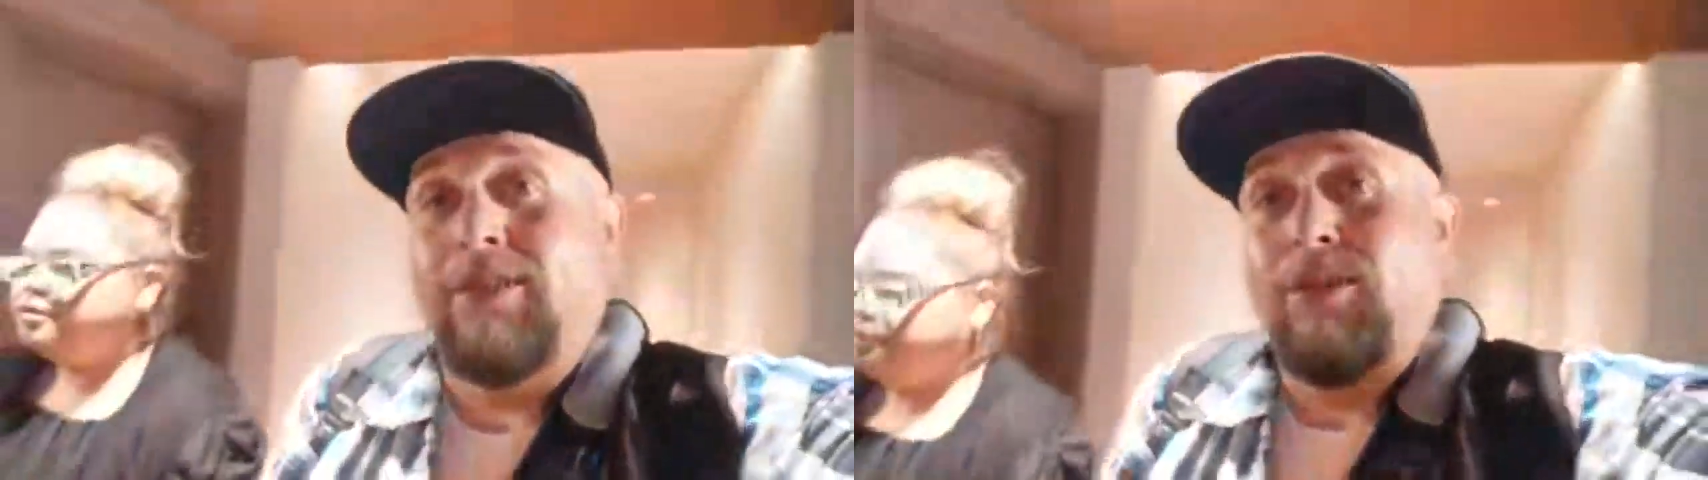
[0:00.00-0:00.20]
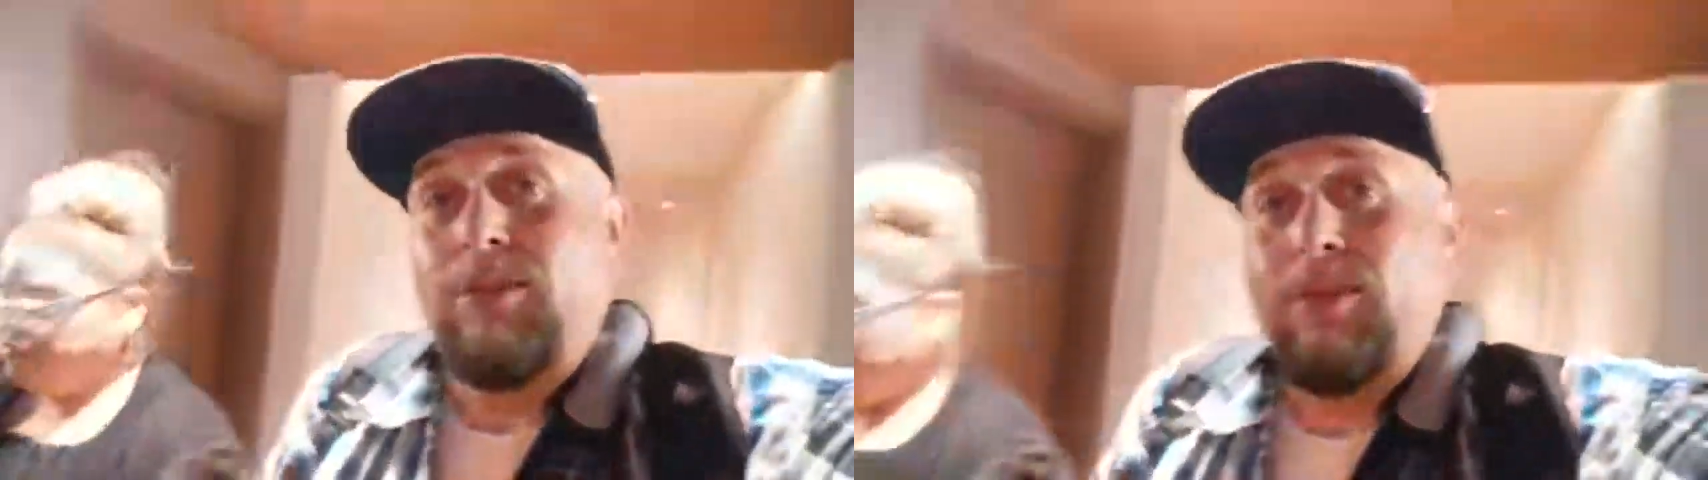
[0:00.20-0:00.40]

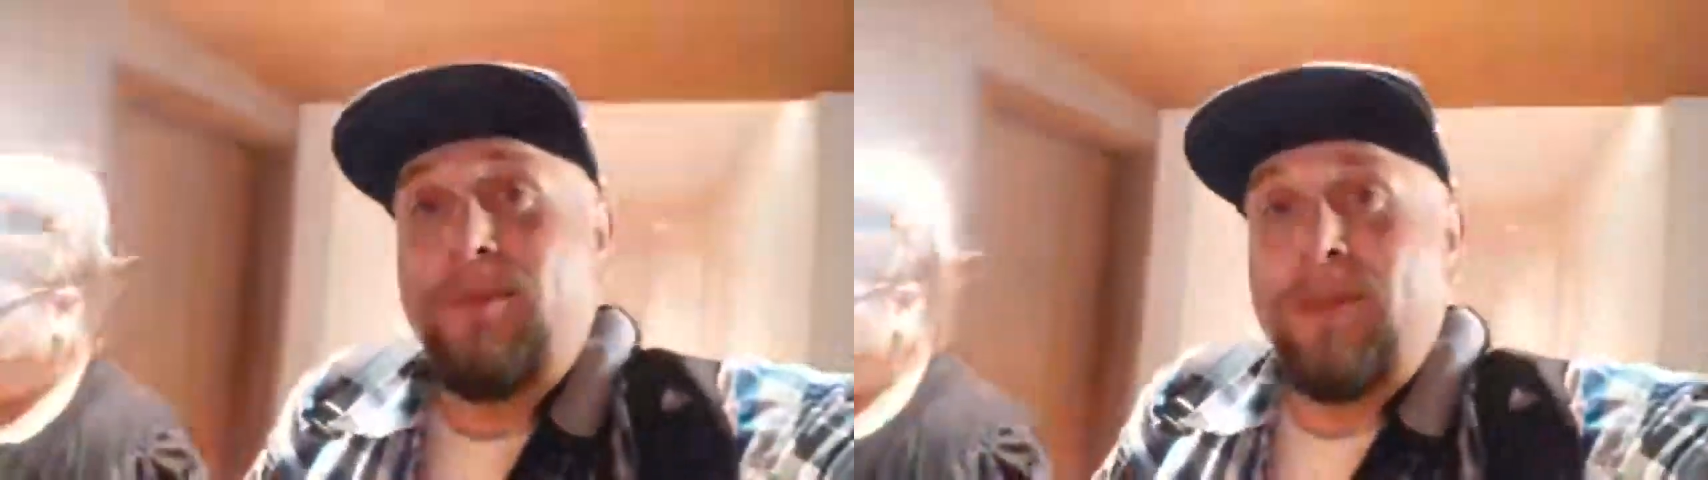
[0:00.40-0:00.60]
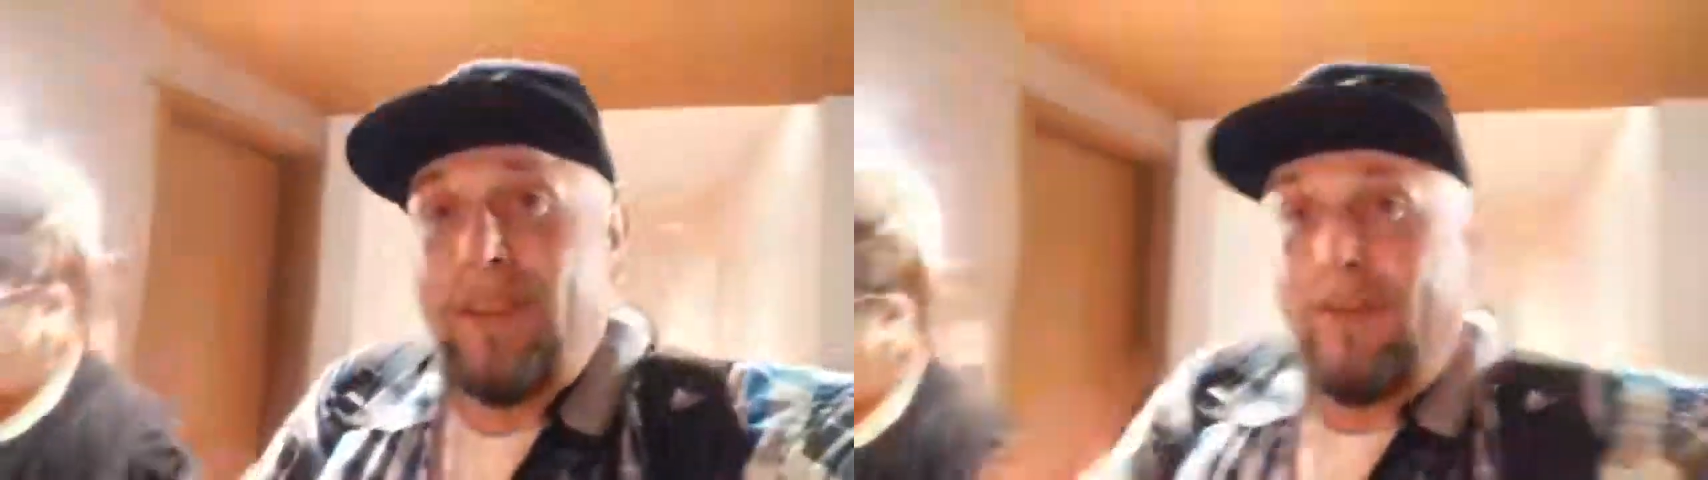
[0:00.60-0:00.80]

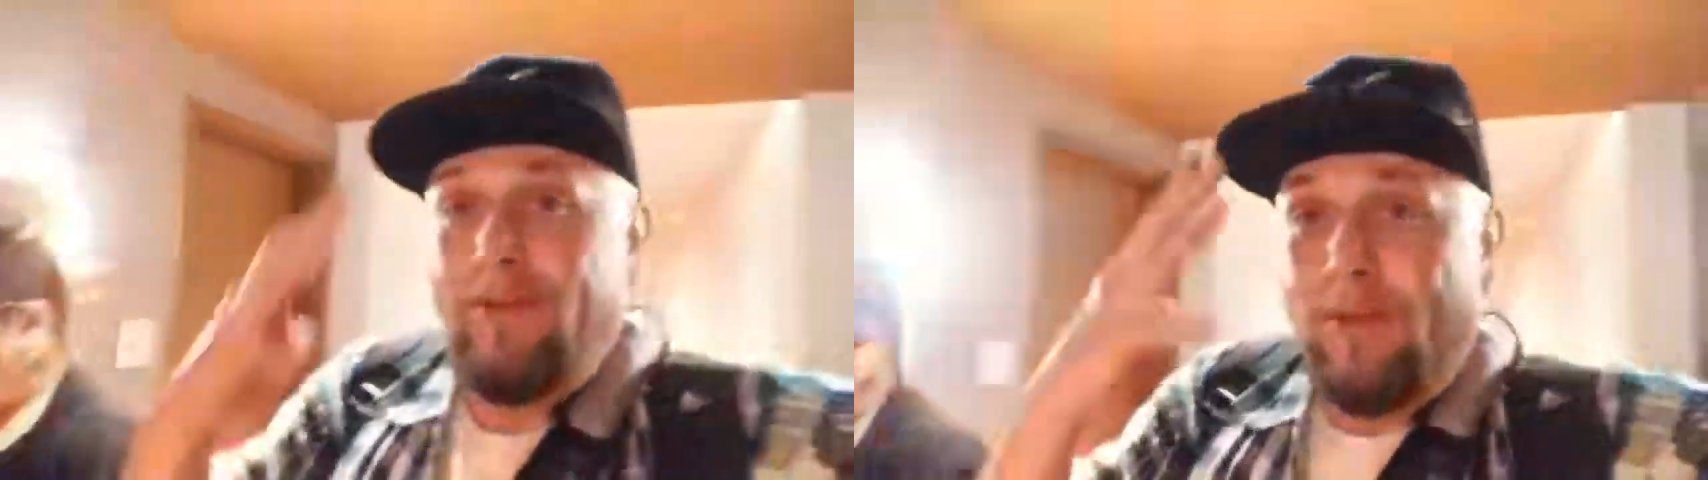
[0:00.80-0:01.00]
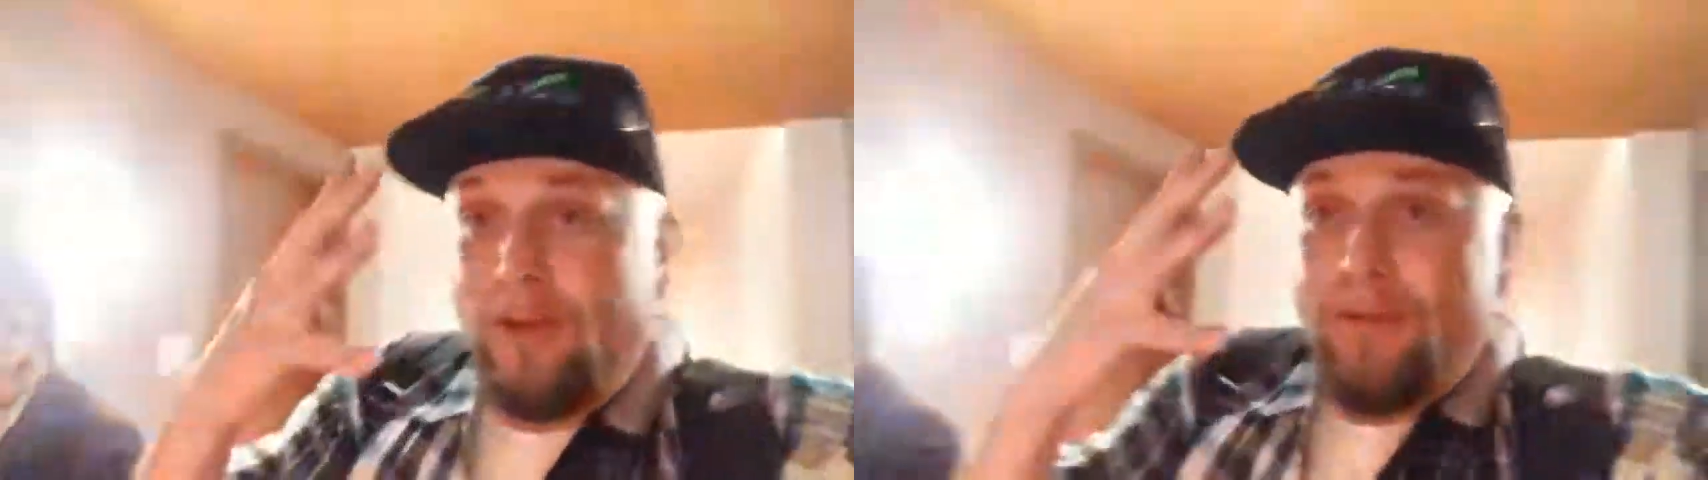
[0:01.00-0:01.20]
room,
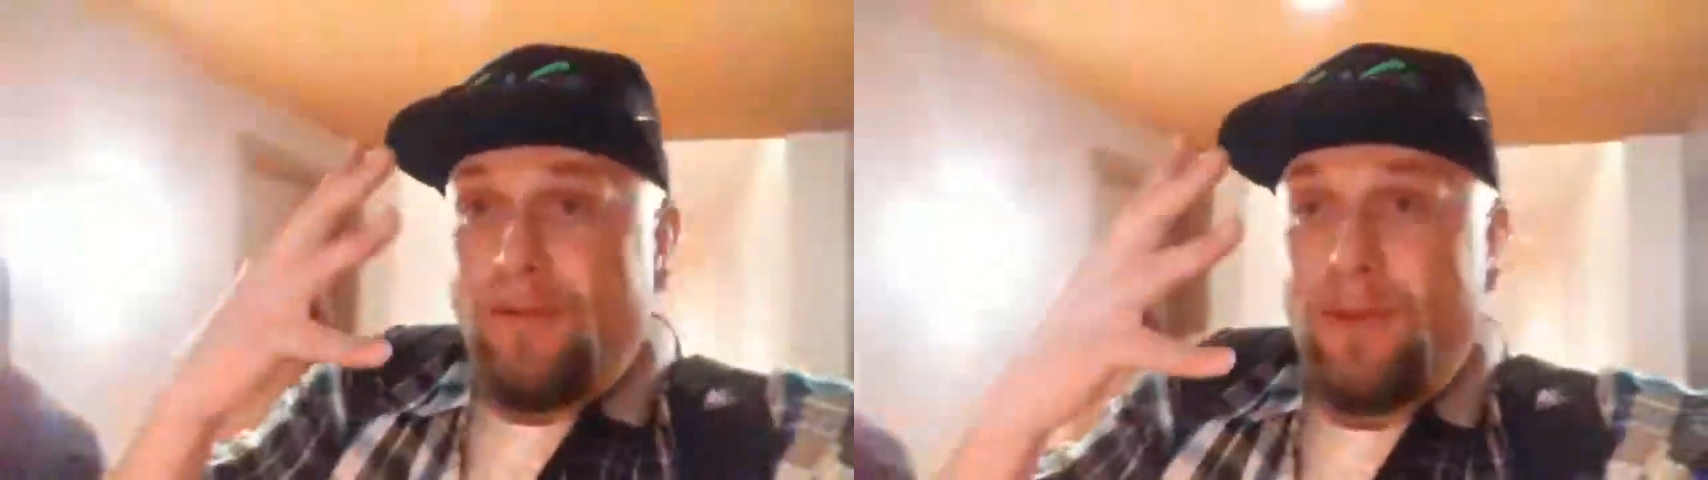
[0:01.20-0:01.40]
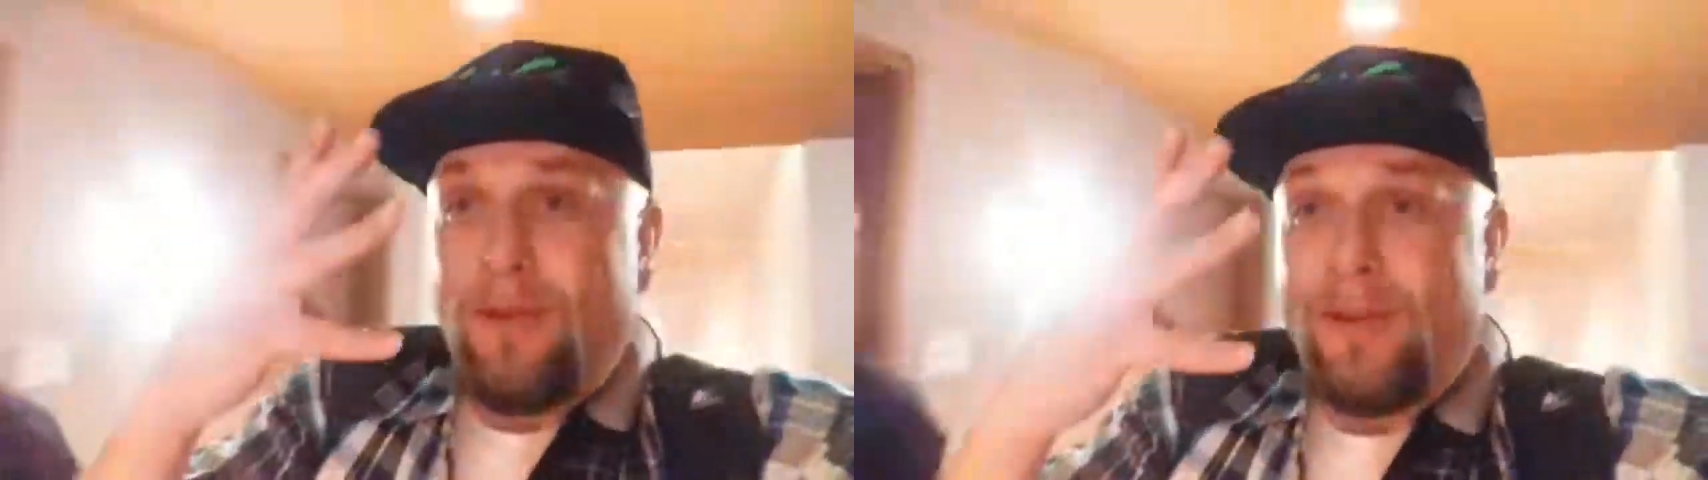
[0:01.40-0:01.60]
fourth
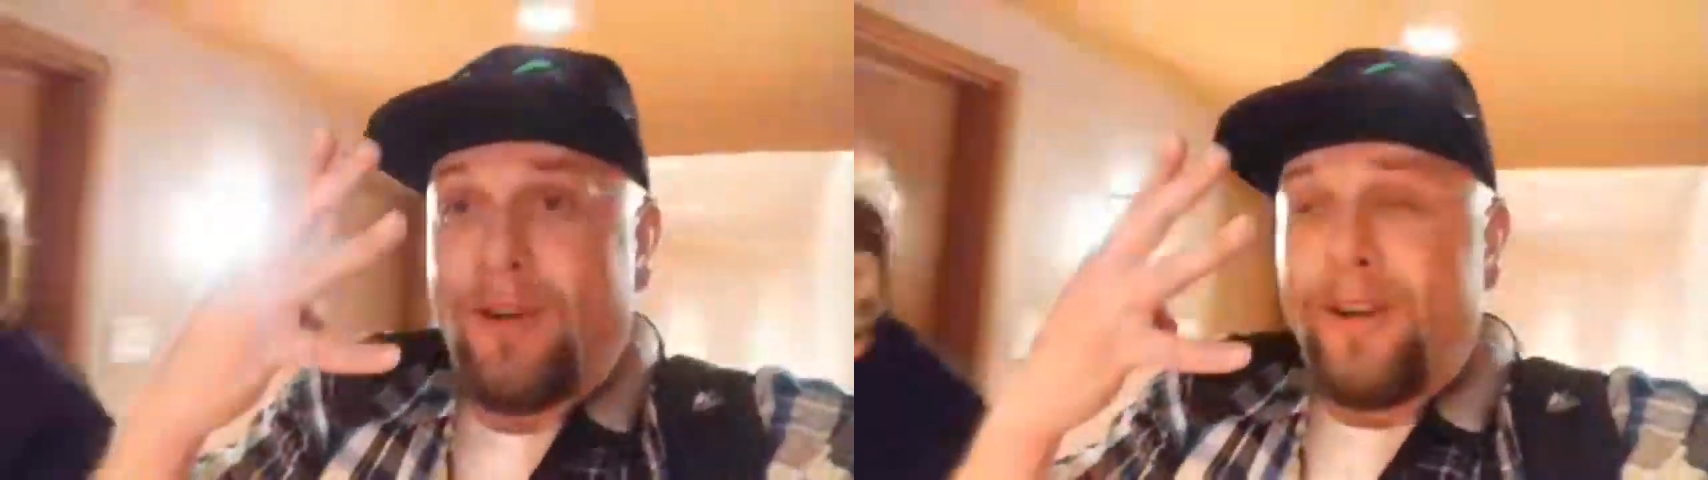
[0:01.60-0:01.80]
floor.